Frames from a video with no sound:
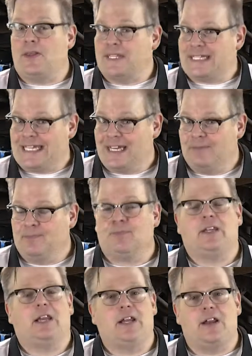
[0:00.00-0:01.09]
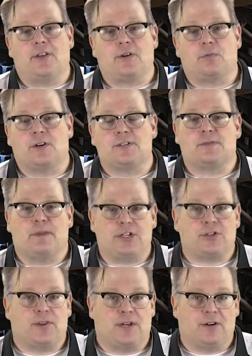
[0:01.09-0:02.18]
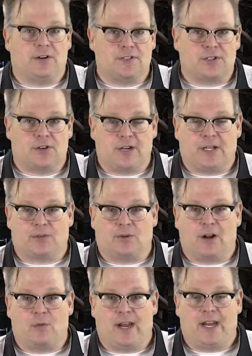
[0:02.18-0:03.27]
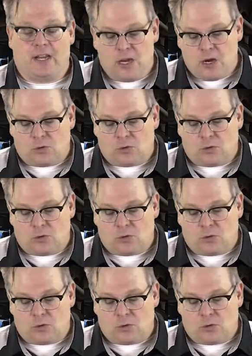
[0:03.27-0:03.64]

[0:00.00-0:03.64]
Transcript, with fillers: the T. In other words, make sure that you're inserting it the right way,